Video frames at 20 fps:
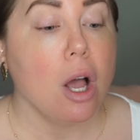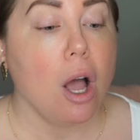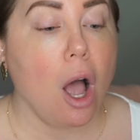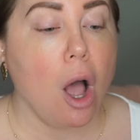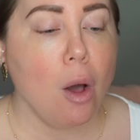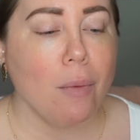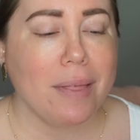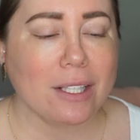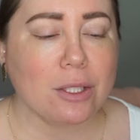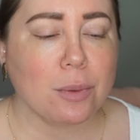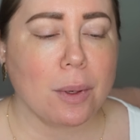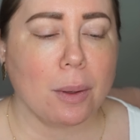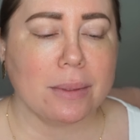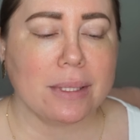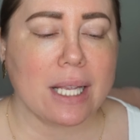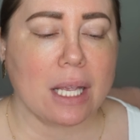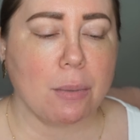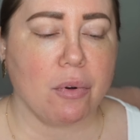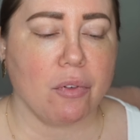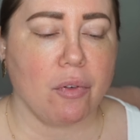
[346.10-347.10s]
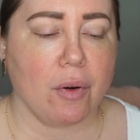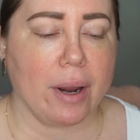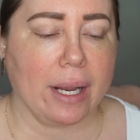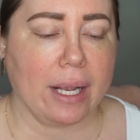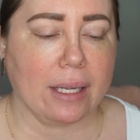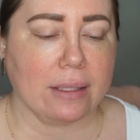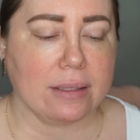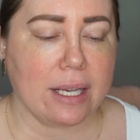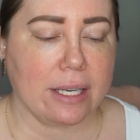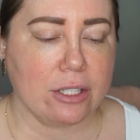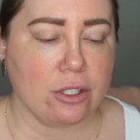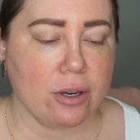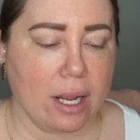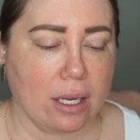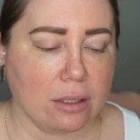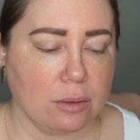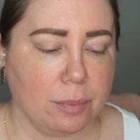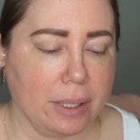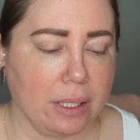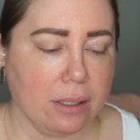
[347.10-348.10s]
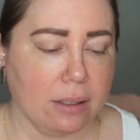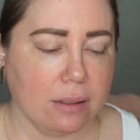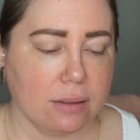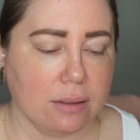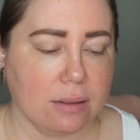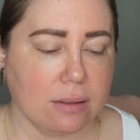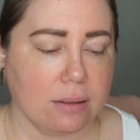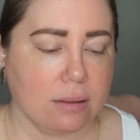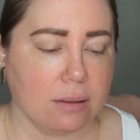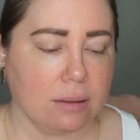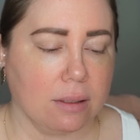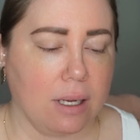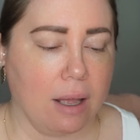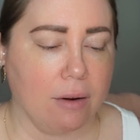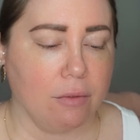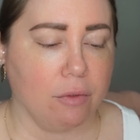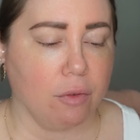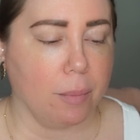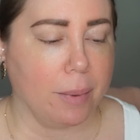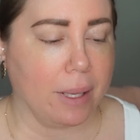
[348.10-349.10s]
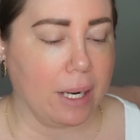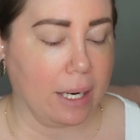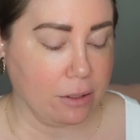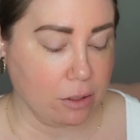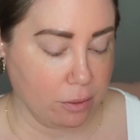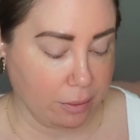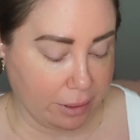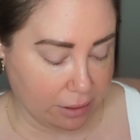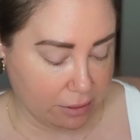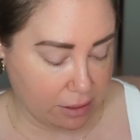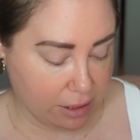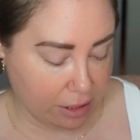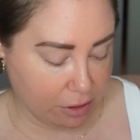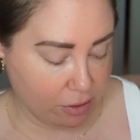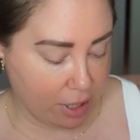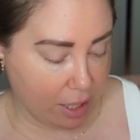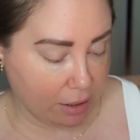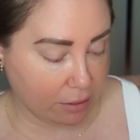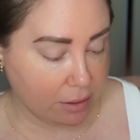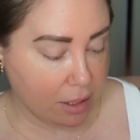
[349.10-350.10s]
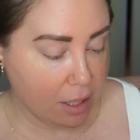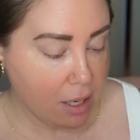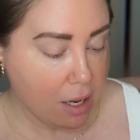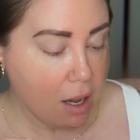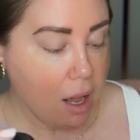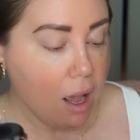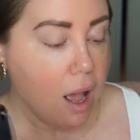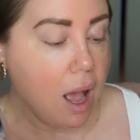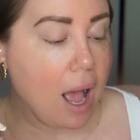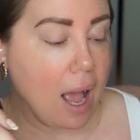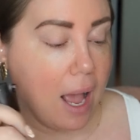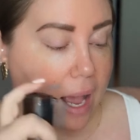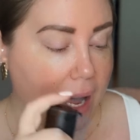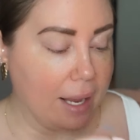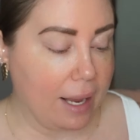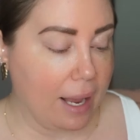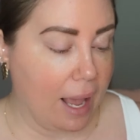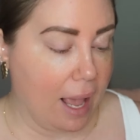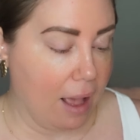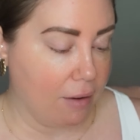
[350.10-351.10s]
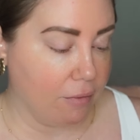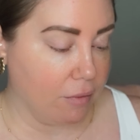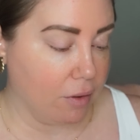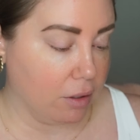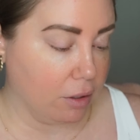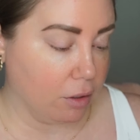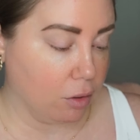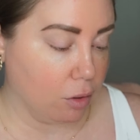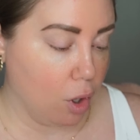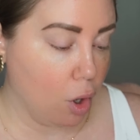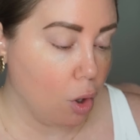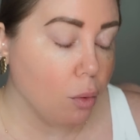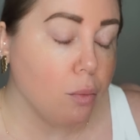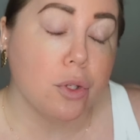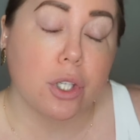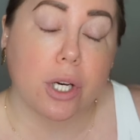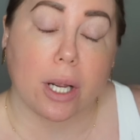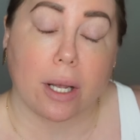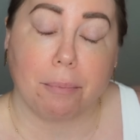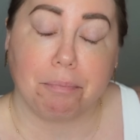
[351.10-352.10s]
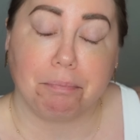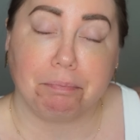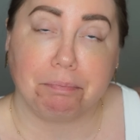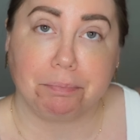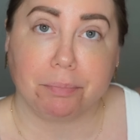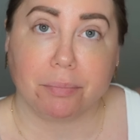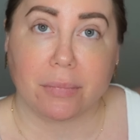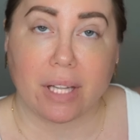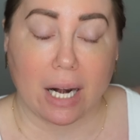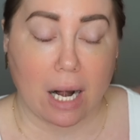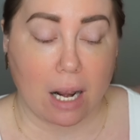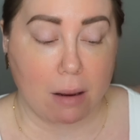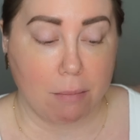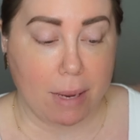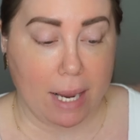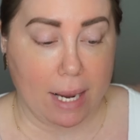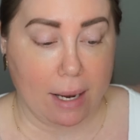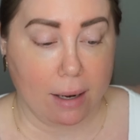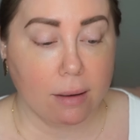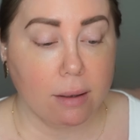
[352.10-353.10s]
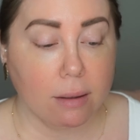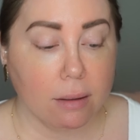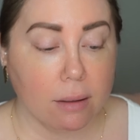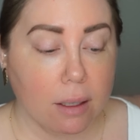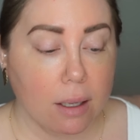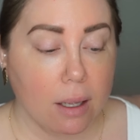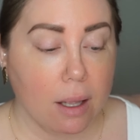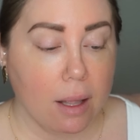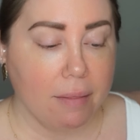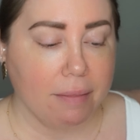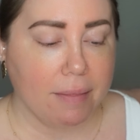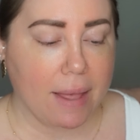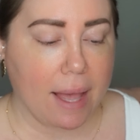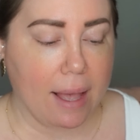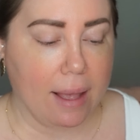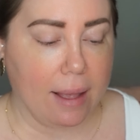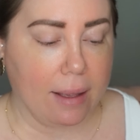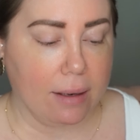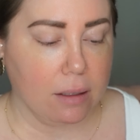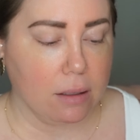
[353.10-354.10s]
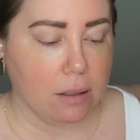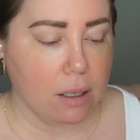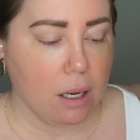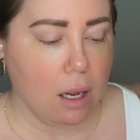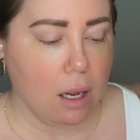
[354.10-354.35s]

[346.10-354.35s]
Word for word: Oh, that's what I was saying before I got sidetracked, because God forbid I don't get sidetracked. I have a little home gym that I made that